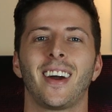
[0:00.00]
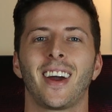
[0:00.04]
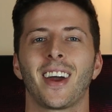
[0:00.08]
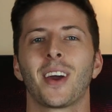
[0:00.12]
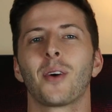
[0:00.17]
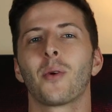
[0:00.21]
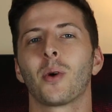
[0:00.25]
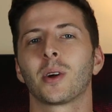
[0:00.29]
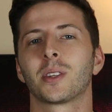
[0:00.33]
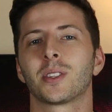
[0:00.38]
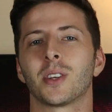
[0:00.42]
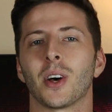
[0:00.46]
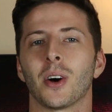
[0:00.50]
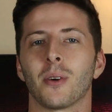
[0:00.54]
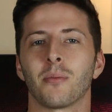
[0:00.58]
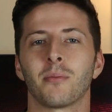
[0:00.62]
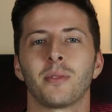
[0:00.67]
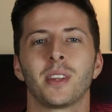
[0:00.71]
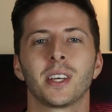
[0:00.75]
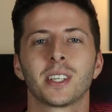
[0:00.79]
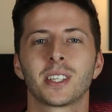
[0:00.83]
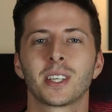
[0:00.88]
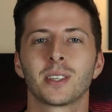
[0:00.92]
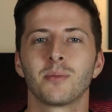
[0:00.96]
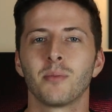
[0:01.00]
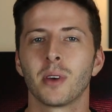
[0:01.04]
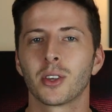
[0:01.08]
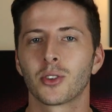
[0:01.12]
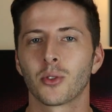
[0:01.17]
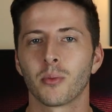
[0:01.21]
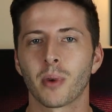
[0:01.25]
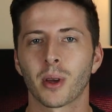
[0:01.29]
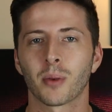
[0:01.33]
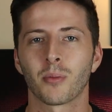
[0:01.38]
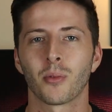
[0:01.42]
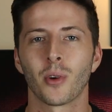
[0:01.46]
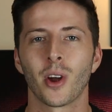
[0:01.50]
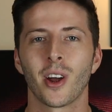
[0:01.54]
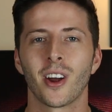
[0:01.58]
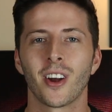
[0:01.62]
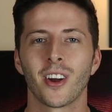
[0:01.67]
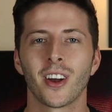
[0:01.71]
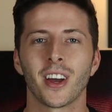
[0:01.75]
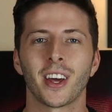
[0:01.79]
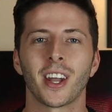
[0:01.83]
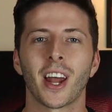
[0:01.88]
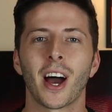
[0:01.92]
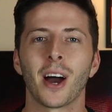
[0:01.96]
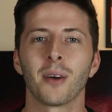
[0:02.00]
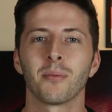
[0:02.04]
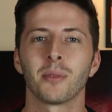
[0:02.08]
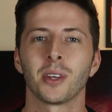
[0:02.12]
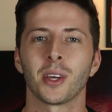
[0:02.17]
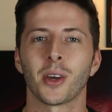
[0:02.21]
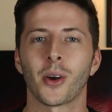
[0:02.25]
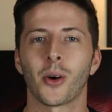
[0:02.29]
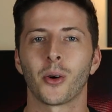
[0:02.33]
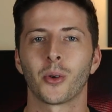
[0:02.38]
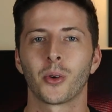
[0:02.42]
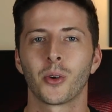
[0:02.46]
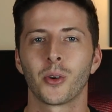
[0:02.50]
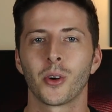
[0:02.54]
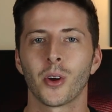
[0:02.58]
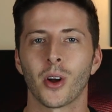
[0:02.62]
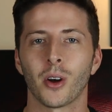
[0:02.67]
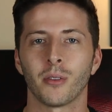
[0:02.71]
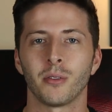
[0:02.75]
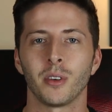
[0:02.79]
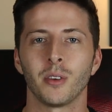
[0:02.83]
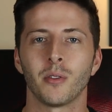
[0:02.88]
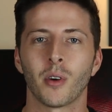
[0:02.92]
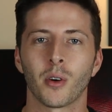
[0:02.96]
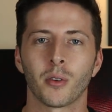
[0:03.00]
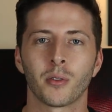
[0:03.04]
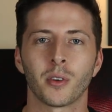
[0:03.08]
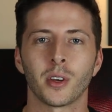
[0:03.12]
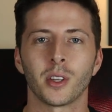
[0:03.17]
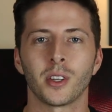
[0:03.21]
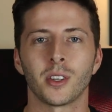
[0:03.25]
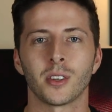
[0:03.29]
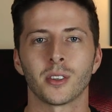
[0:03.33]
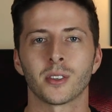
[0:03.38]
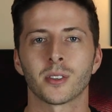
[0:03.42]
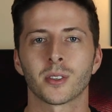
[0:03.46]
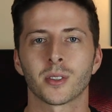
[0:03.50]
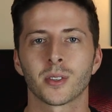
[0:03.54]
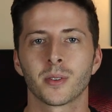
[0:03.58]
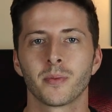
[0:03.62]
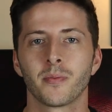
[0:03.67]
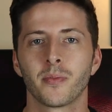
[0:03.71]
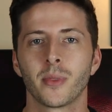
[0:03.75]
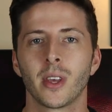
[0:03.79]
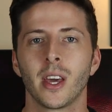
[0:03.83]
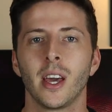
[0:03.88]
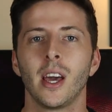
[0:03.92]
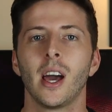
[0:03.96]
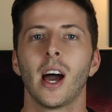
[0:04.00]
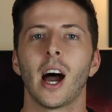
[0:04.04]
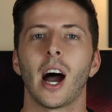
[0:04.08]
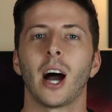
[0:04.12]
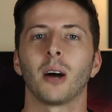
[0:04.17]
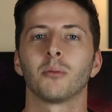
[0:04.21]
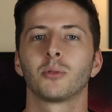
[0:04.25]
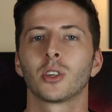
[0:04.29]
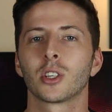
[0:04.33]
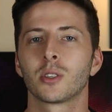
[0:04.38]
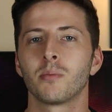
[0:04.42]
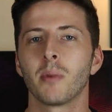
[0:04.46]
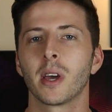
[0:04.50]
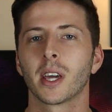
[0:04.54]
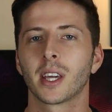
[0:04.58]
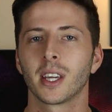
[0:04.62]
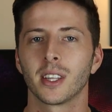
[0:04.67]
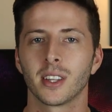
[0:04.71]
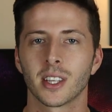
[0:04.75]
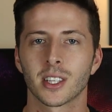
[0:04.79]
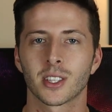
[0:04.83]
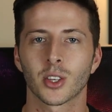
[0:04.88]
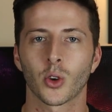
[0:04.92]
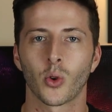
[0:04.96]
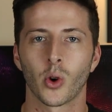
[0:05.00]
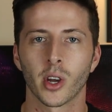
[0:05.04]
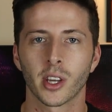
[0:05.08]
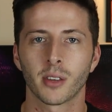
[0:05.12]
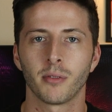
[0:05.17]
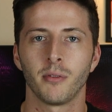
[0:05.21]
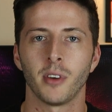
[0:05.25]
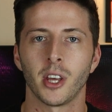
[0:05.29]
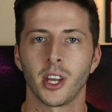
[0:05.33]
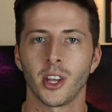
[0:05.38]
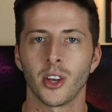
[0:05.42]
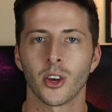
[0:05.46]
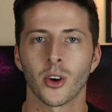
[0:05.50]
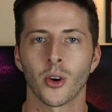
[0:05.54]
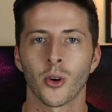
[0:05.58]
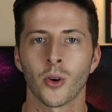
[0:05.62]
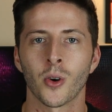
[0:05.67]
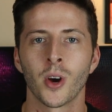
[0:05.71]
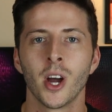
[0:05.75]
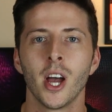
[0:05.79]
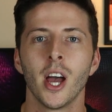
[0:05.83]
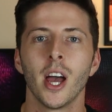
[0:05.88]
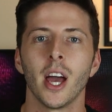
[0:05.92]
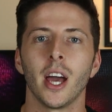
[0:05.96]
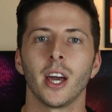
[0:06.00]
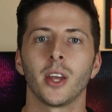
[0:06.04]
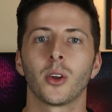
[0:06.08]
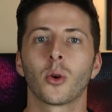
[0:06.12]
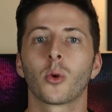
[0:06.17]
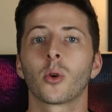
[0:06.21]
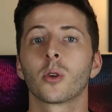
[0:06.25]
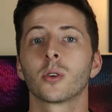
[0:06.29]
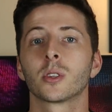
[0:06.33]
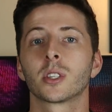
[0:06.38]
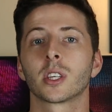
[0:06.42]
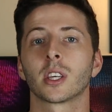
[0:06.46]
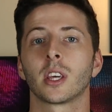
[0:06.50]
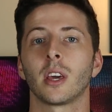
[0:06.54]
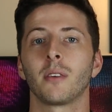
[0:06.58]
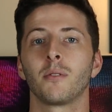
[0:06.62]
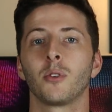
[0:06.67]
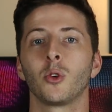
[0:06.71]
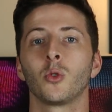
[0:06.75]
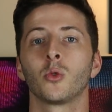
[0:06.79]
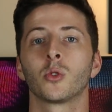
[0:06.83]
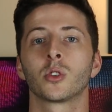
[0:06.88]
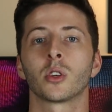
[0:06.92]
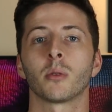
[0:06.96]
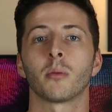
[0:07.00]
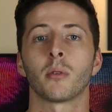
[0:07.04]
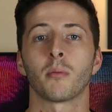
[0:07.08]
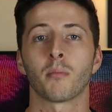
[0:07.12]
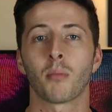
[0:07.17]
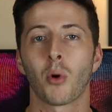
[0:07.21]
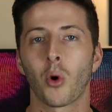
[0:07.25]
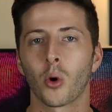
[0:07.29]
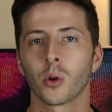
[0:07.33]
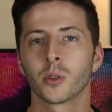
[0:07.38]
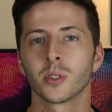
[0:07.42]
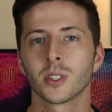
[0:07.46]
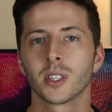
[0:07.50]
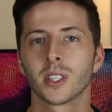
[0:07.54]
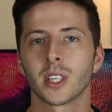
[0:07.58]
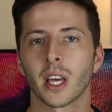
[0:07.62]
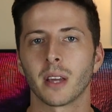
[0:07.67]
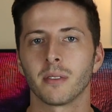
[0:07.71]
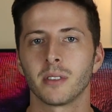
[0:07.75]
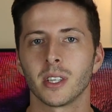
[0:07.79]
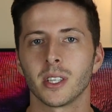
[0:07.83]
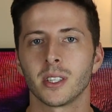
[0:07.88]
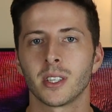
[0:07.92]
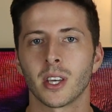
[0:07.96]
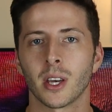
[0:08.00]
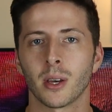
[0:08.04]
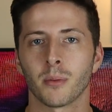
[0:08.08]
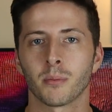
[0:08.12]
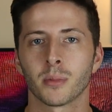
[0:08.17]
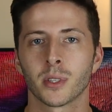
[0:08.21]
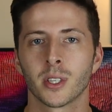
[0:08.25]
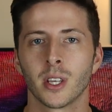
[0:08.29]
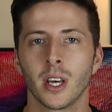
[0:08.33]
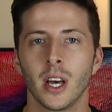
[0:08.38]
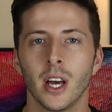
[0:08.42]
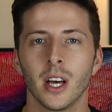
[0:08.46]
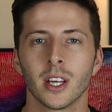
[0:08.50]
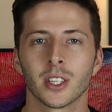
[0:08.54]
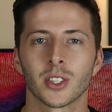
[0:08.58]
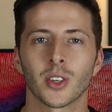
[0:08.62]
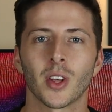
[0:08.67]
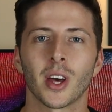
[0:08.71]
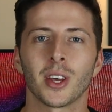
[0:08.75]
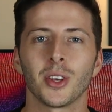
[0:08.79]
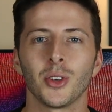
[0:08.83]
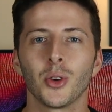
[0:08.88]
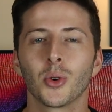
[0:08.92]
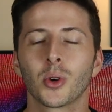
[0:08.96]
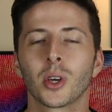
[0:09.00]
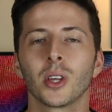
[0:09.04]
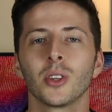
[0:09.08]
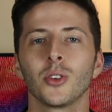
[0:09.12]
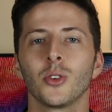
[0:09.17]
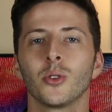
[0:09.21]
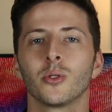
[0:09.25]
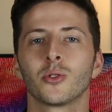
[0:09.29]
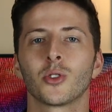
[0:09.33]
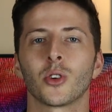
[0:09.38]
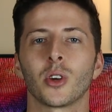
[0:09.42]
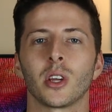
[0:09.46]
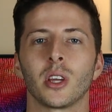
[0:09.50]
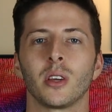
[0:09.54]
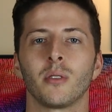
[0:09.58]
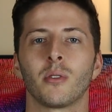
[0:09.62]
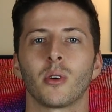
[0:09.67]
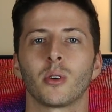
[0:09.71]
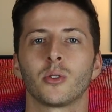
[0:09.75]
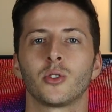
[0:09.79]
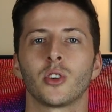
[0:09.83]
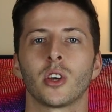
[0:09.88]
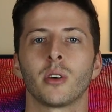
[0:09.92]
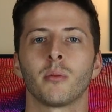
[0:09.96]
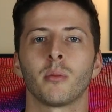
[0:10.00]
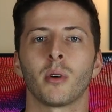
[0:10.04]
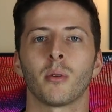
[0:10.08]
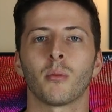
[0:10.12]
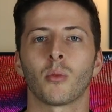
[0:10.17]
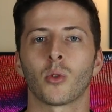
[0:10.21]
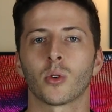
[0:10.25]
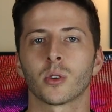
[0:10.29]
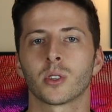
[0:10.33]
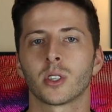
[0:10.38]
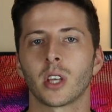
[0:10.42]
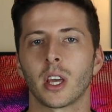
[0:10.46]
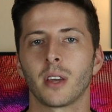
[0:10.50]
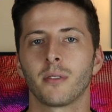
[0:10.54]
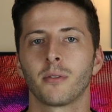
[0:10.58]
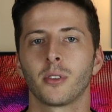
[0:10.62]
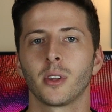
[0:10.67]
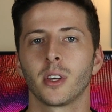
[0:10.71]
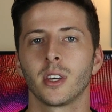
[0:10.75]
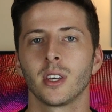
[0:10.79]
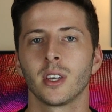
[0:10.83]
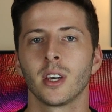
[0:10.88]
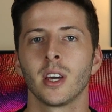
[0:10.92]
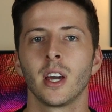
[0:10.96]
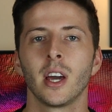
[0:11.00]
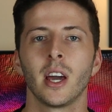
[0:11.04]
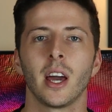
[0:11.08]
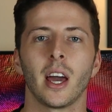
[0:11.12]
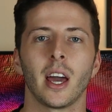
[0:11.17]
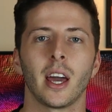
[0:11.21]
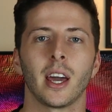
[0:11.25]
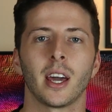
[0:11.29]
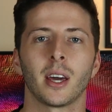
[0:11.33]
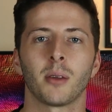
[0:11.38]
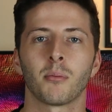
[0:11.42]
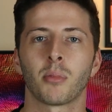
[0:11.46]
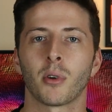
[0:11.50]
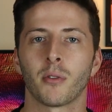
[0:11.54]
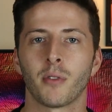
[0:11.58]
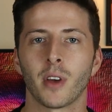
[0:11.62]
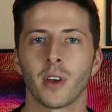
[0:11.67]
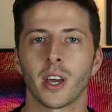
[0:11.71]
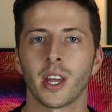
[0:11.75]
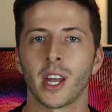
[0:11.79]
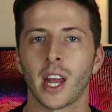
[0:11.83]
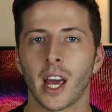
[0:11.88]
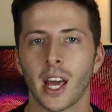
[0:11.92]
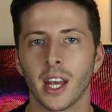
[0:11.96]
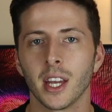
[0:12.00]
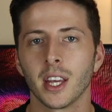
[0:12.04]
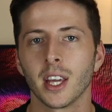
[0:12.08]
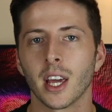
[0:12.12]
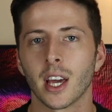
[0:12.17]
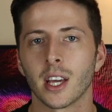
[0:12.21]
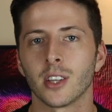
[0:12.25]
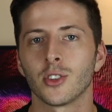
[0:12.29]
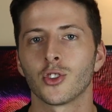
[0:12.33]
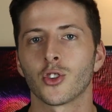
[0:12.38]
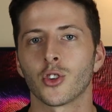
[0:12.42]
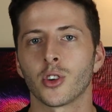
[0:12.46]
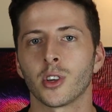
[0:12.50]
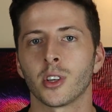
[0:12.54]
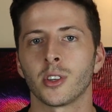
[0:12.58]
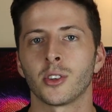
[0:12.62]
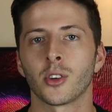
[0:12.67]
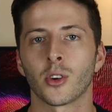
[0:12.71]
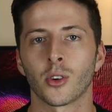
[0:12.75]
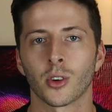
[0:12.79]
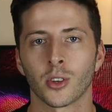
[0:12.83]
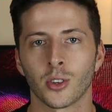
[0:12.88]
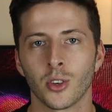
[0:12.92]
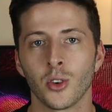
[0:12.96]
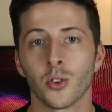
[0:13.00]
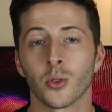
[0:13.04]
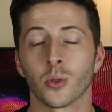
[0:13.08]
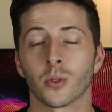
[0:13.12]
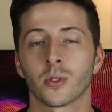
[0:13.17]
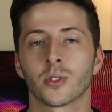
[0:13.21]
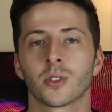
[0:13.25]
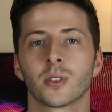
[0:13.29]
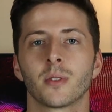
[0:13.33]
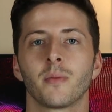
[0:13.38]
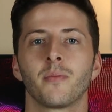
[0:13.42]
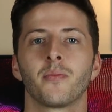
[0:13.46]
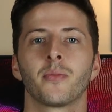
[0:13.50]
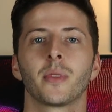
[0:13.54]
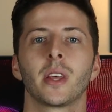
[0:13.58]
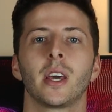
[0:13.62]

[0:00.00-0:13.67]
Hey, what's up? This is Mitchell McBrayer and I'm the owner of Evo Fitness. I'm just making this quick video in order to give you some important safety tips so that you can use your Evo Gym more safely and prevent any injury during use.